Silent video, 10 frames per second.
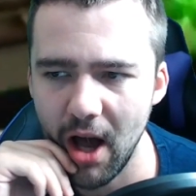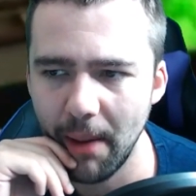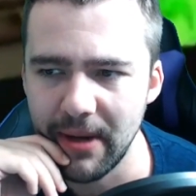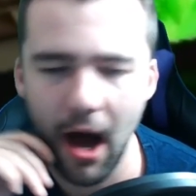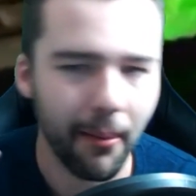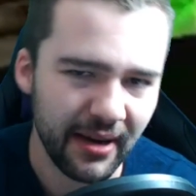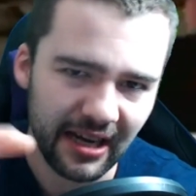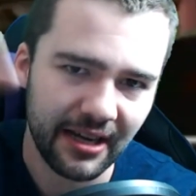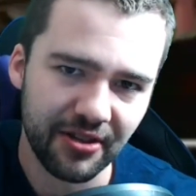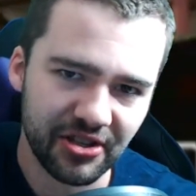I mean,
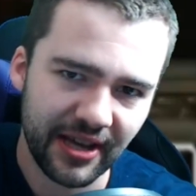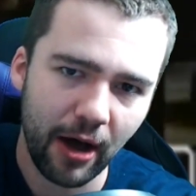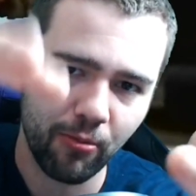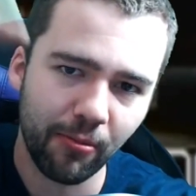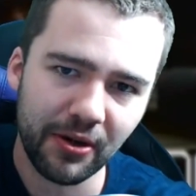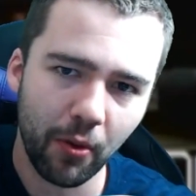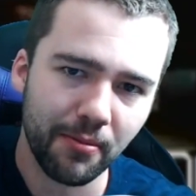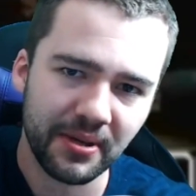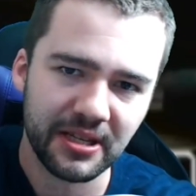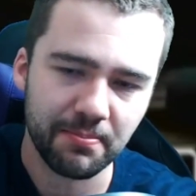admittedly, the scale probably
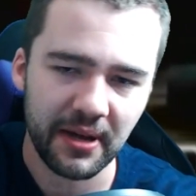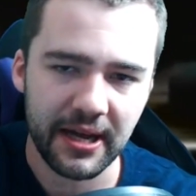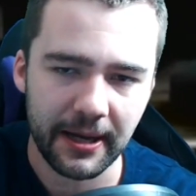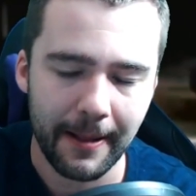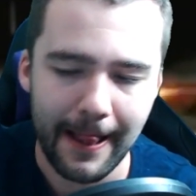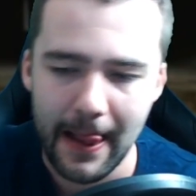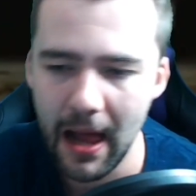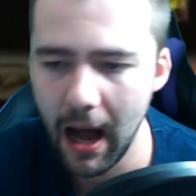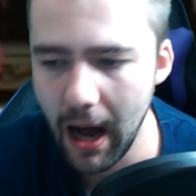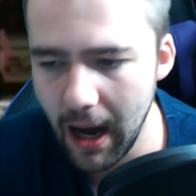won't be as big.
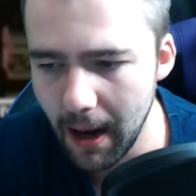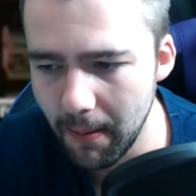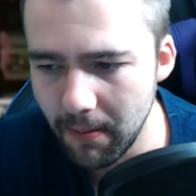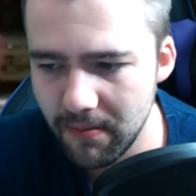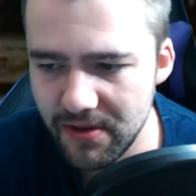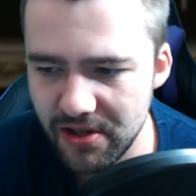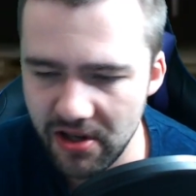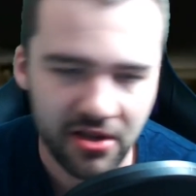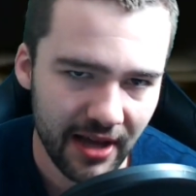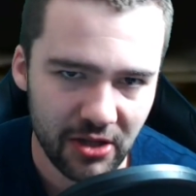Um,
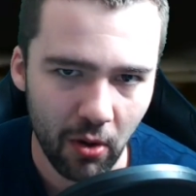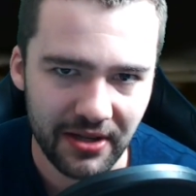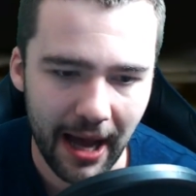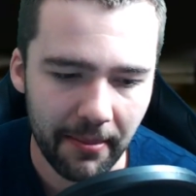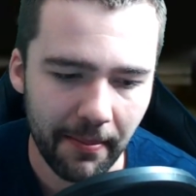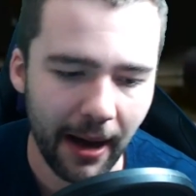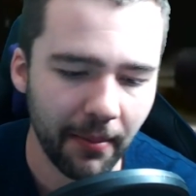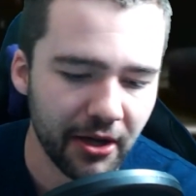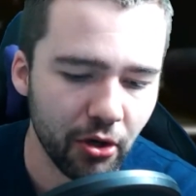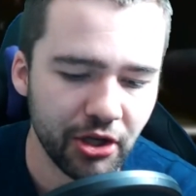so, so that's what I was happy about.
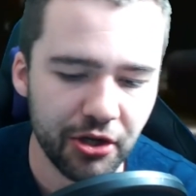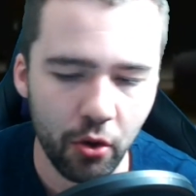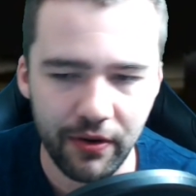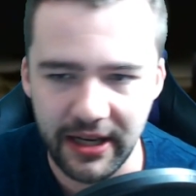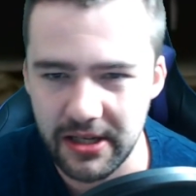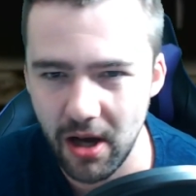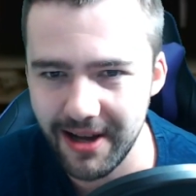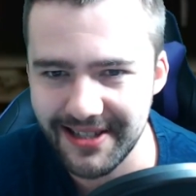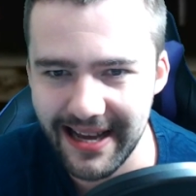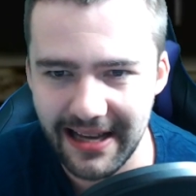But Yoshinori
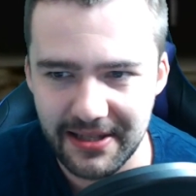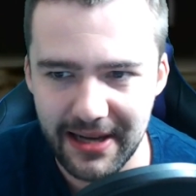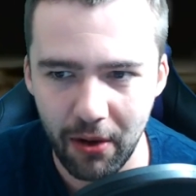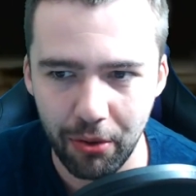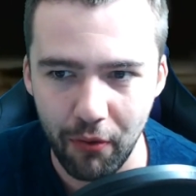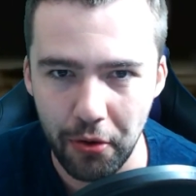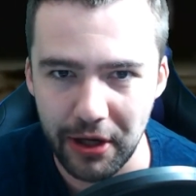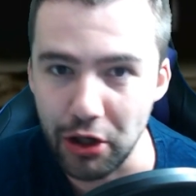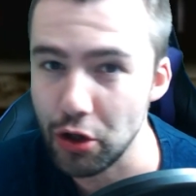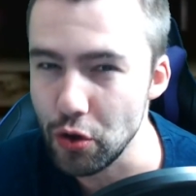Kitase has now thrown
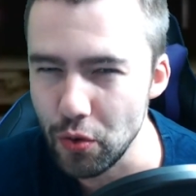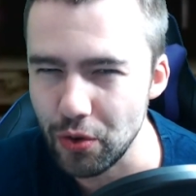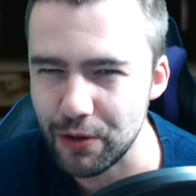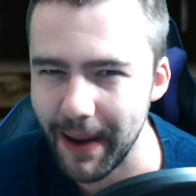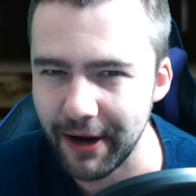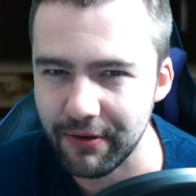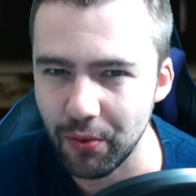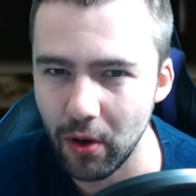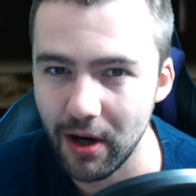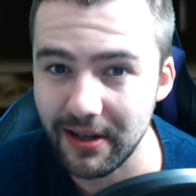a huge spanner in the
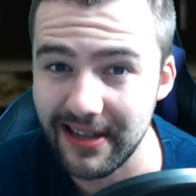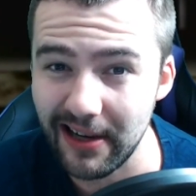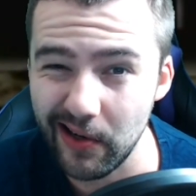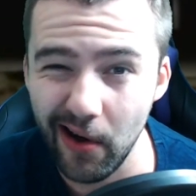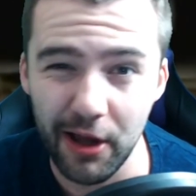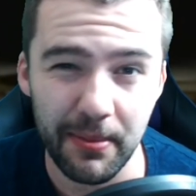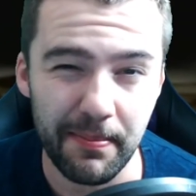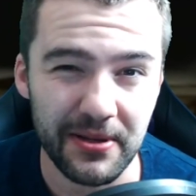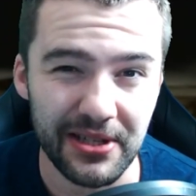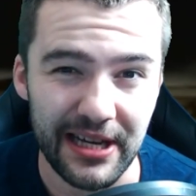works that could either be
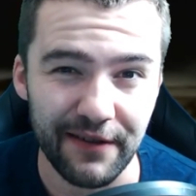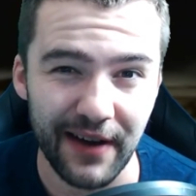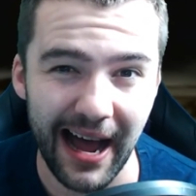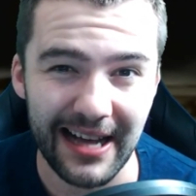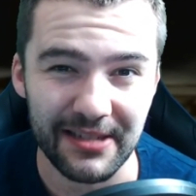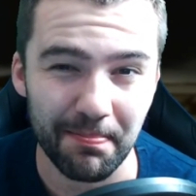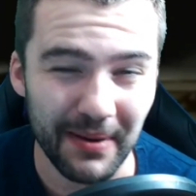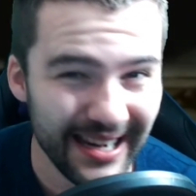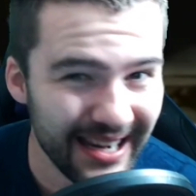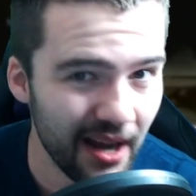perceived as
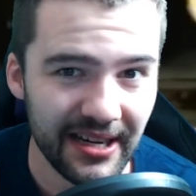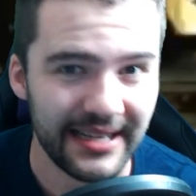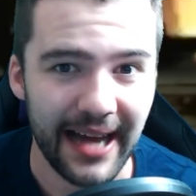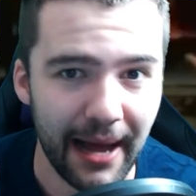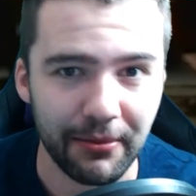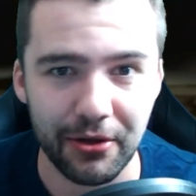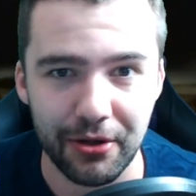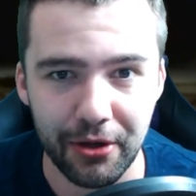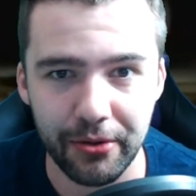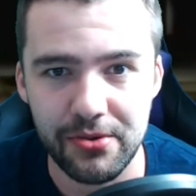bloody damn good
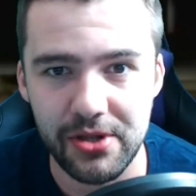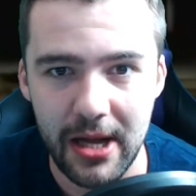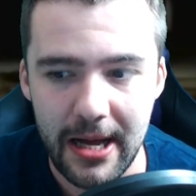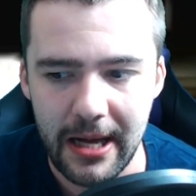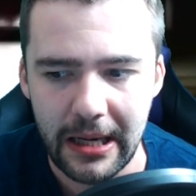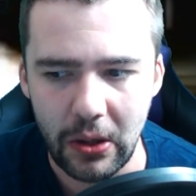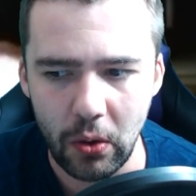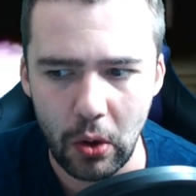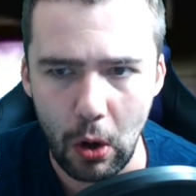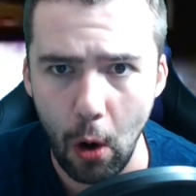news
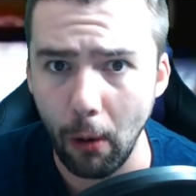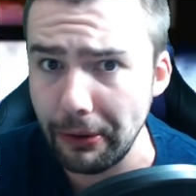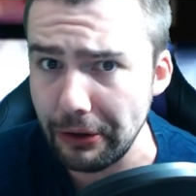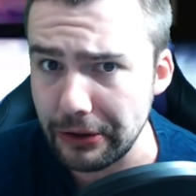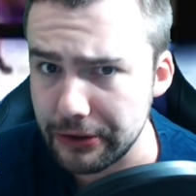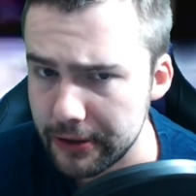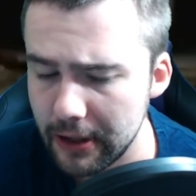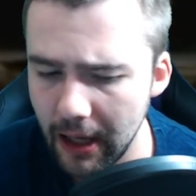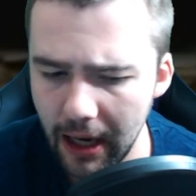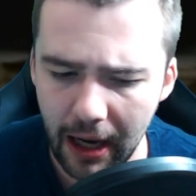or ominous.
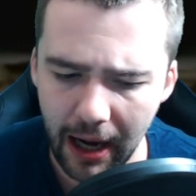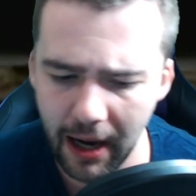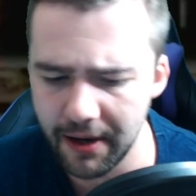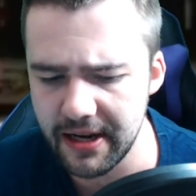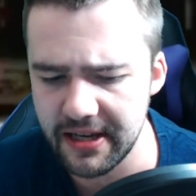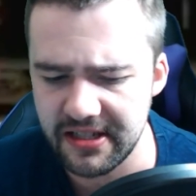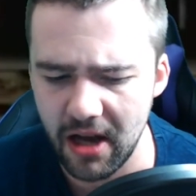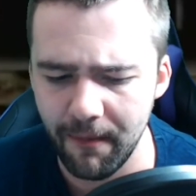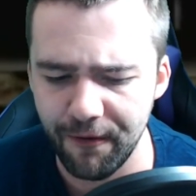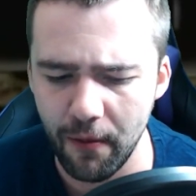and it has
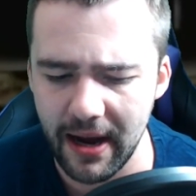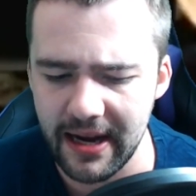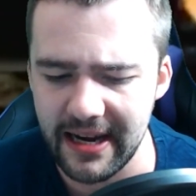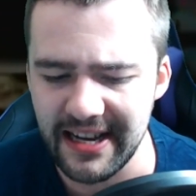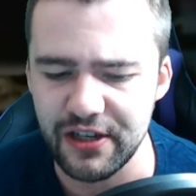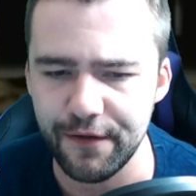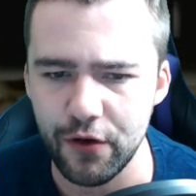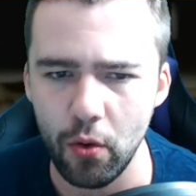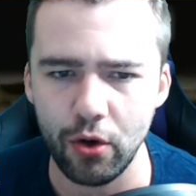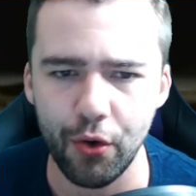come from a
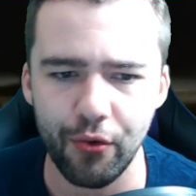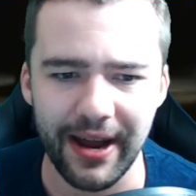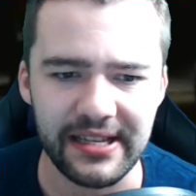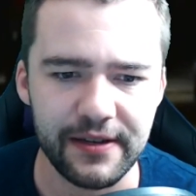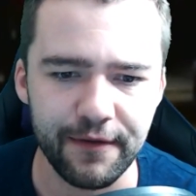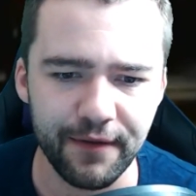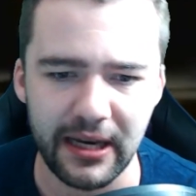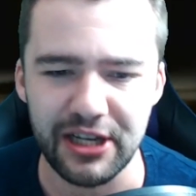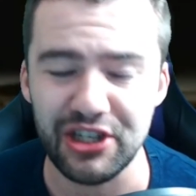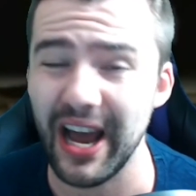interview on Creative Village.